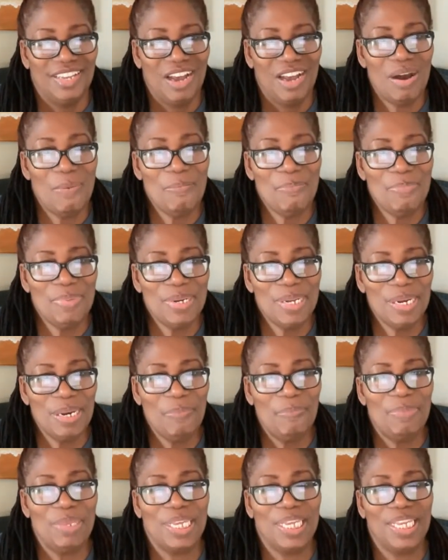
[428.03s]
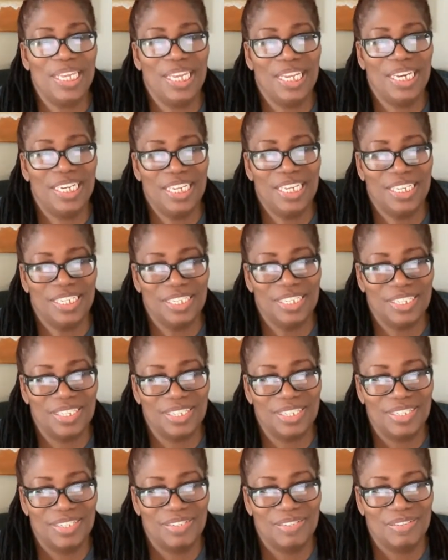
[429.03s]
Humble
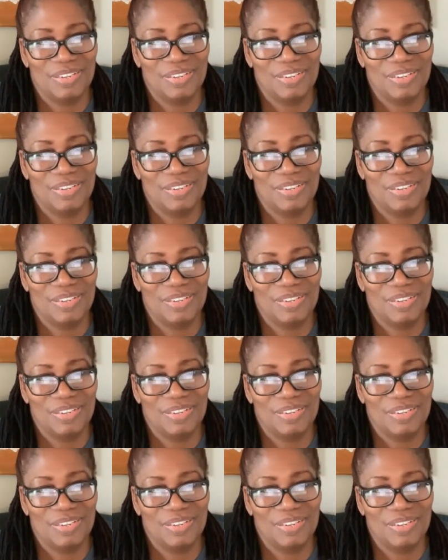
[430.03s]
beginnings